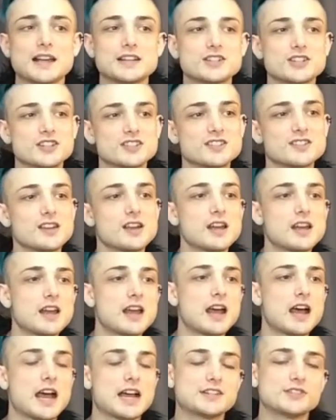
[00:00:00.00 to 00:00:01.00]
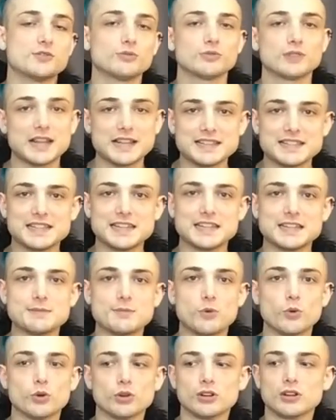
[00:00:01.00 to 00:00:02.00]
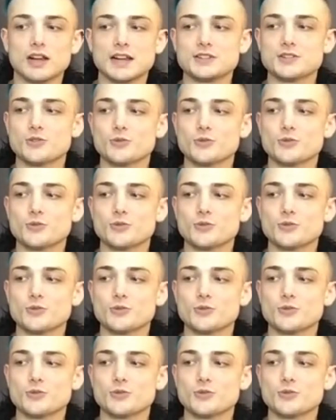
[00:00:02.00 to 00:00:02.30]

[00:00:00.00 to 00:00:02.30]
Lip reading: I don't like it anymore.